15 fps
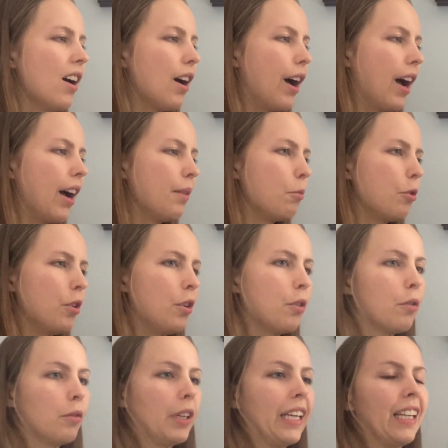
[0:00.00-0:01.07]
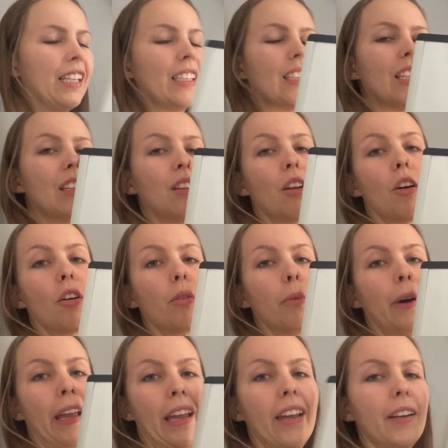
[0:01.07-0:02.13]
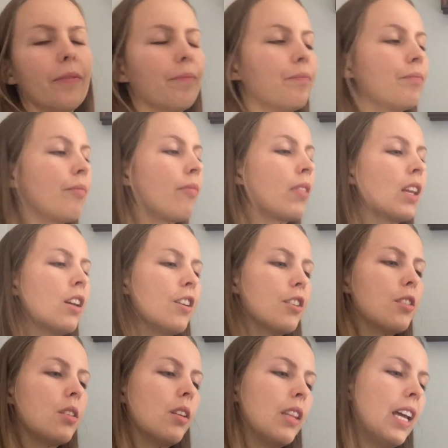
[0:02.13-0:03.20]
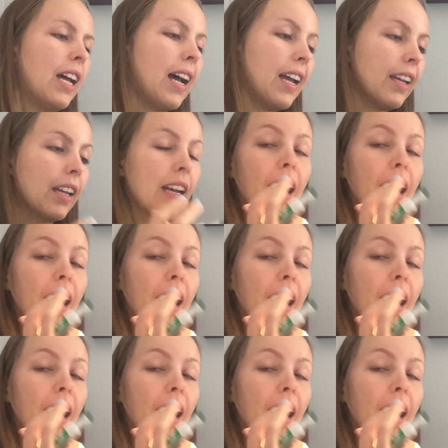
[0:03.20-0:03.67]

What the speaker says: I'm going to hold it the long way so that I can